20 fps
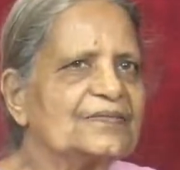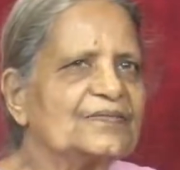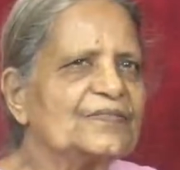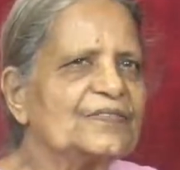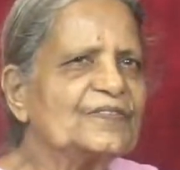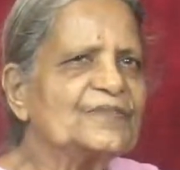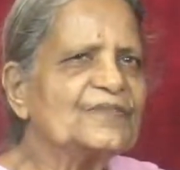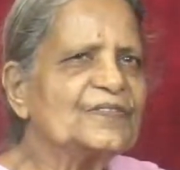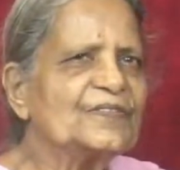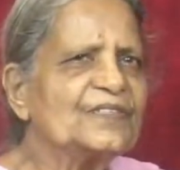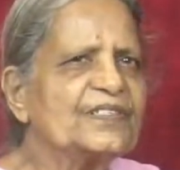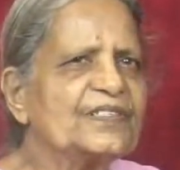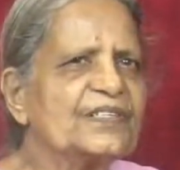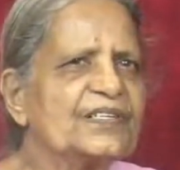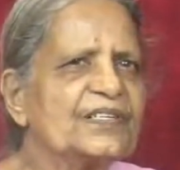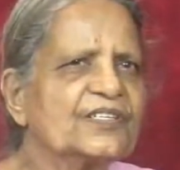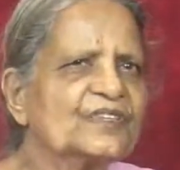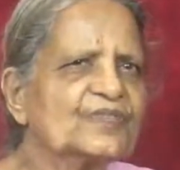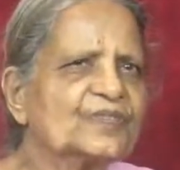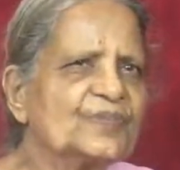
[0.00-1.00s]
It was
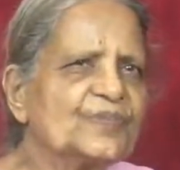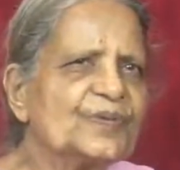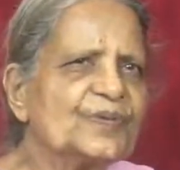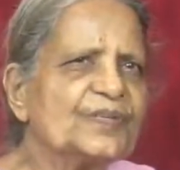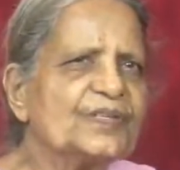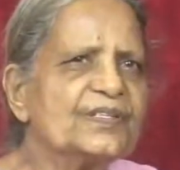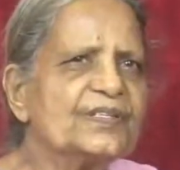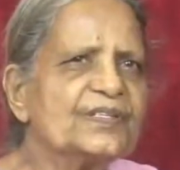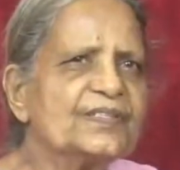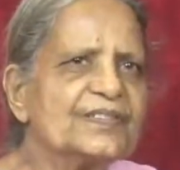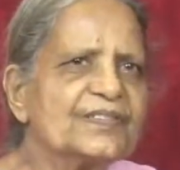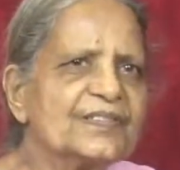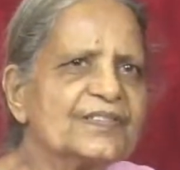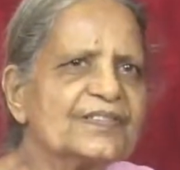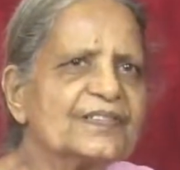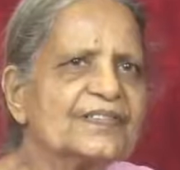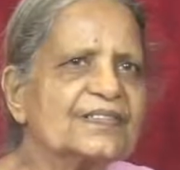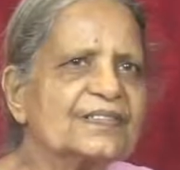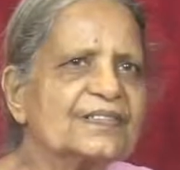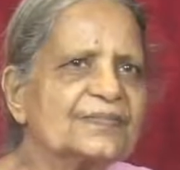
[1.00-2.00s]
an
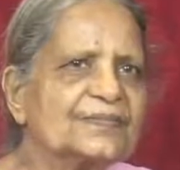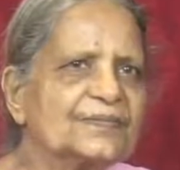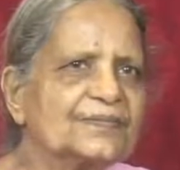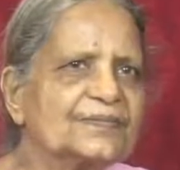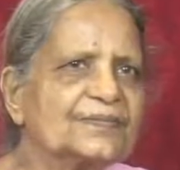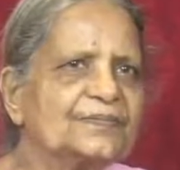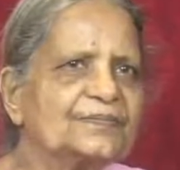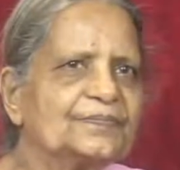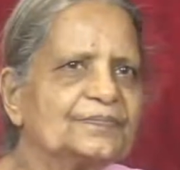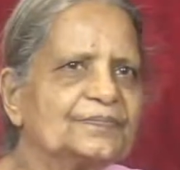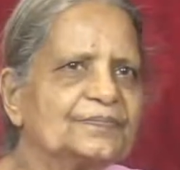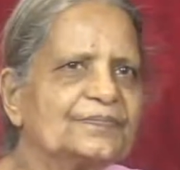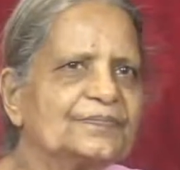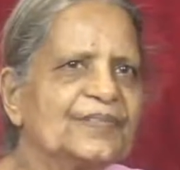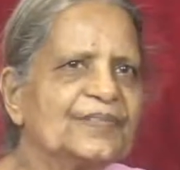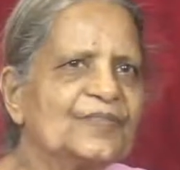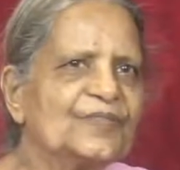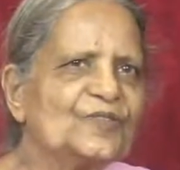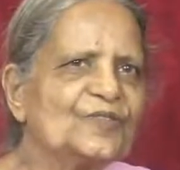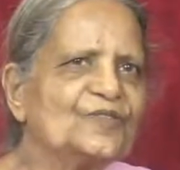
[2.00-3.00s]
experience
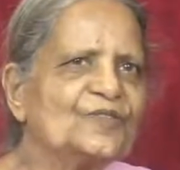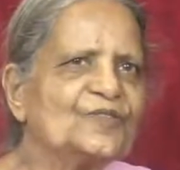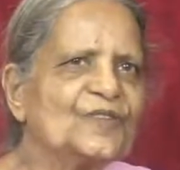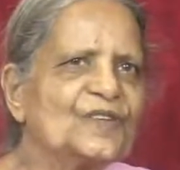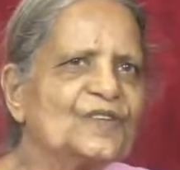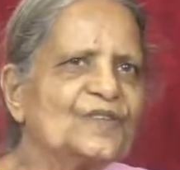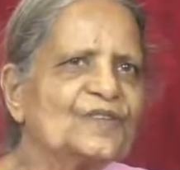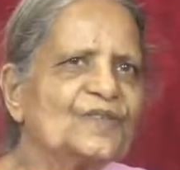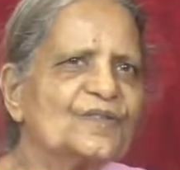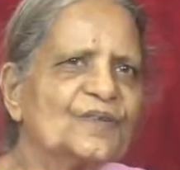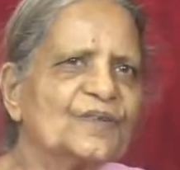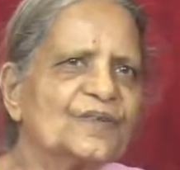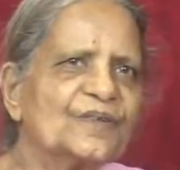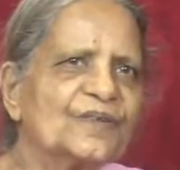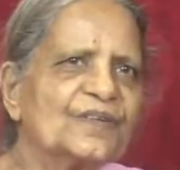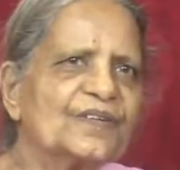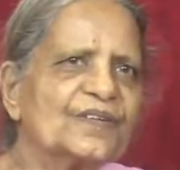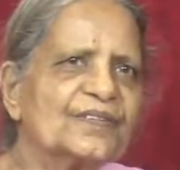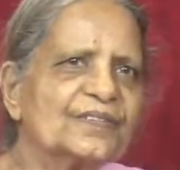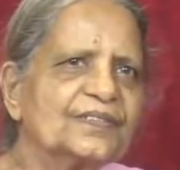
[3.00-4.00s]
to feel
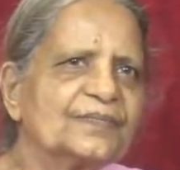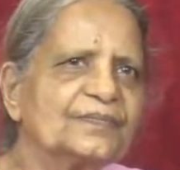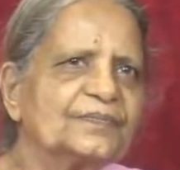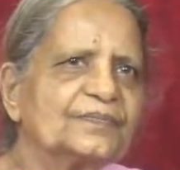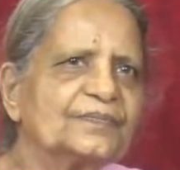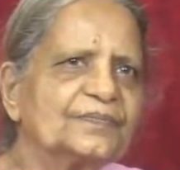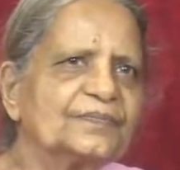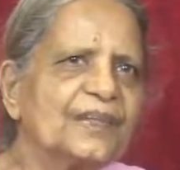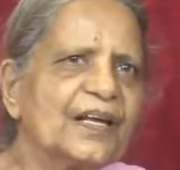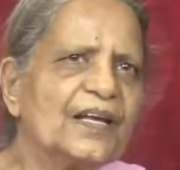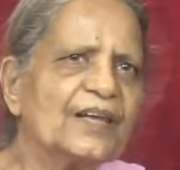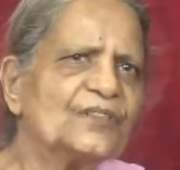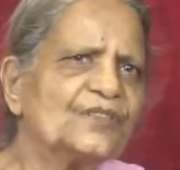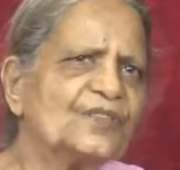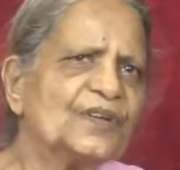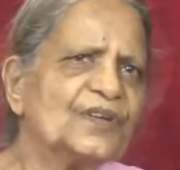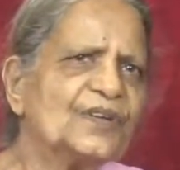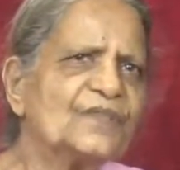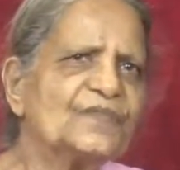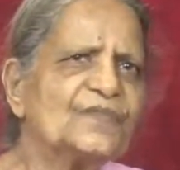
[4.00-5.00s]
God as
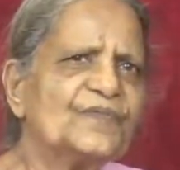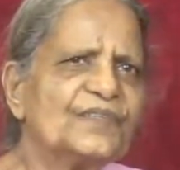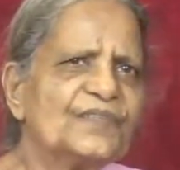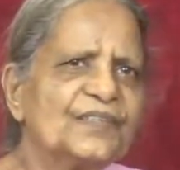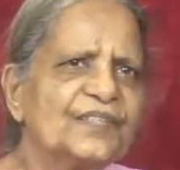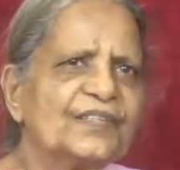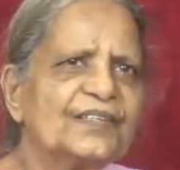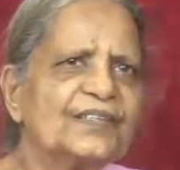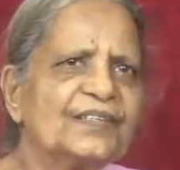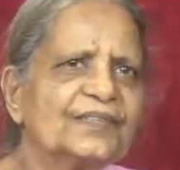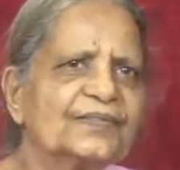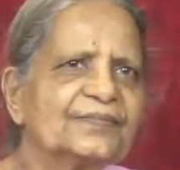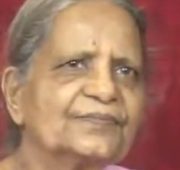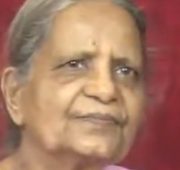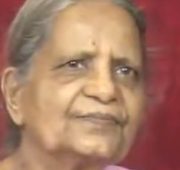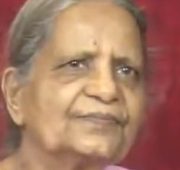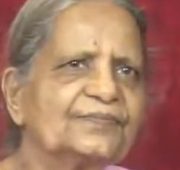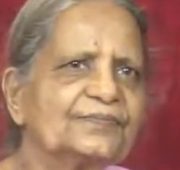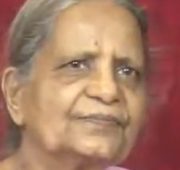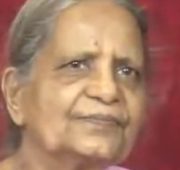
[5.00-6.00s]
your everything,
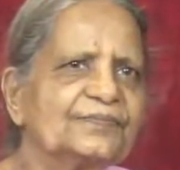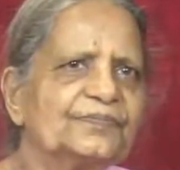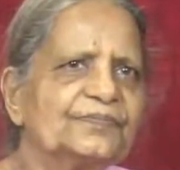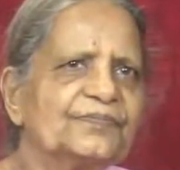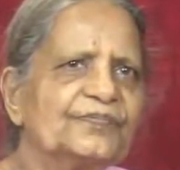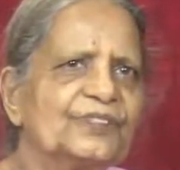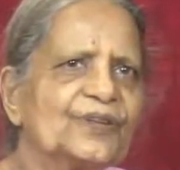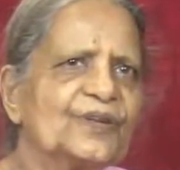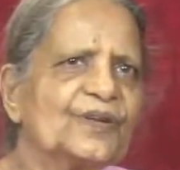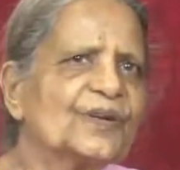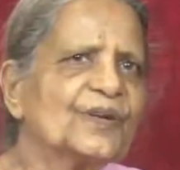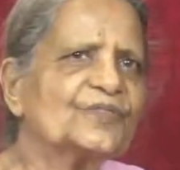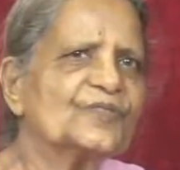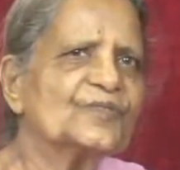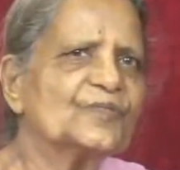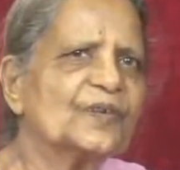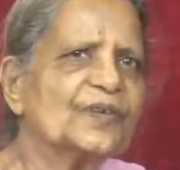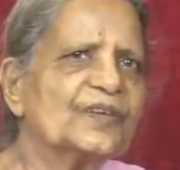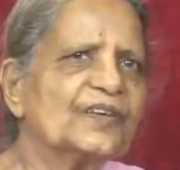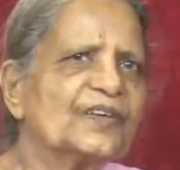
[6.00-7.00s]
your
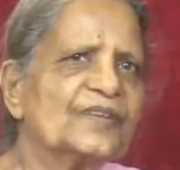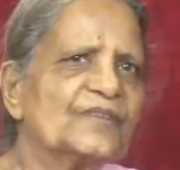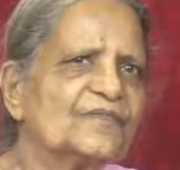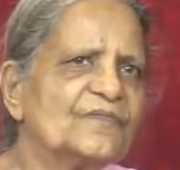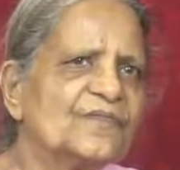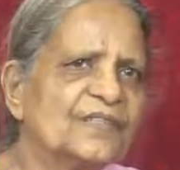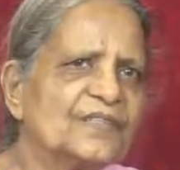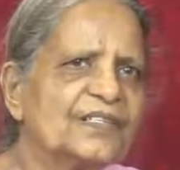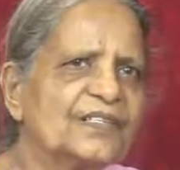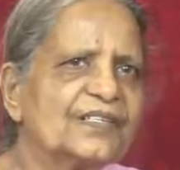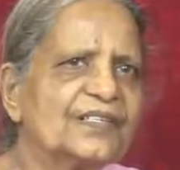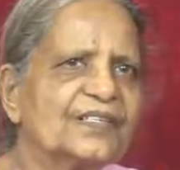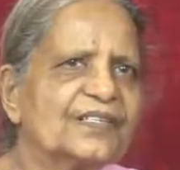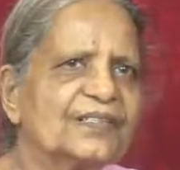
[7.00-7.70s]
husband and everything.